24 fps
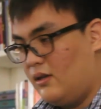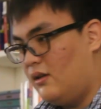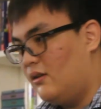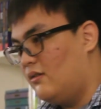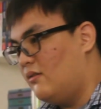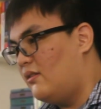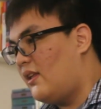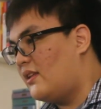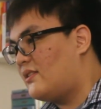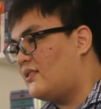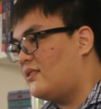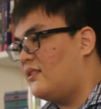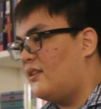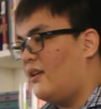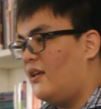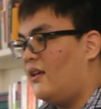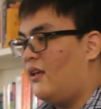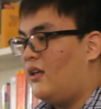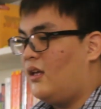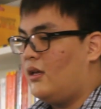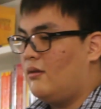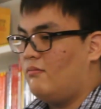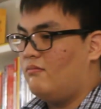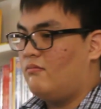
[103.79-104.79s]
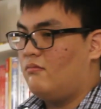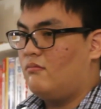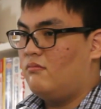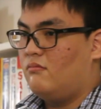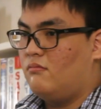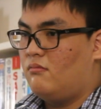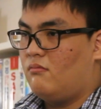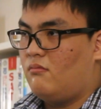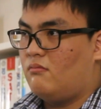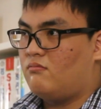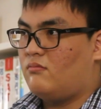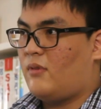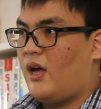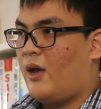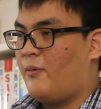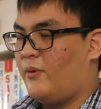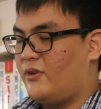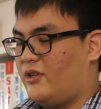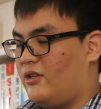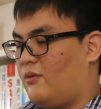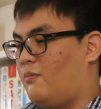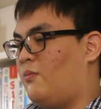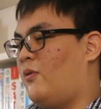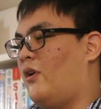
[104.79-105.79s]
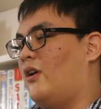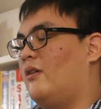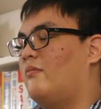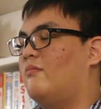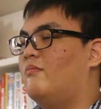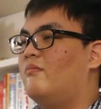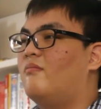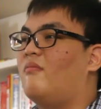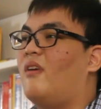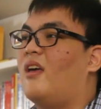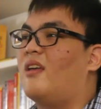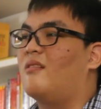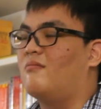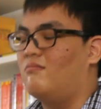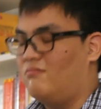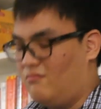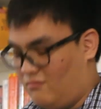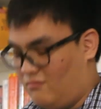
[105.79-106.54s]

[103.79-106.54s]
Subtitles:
Let's say I went to the park and,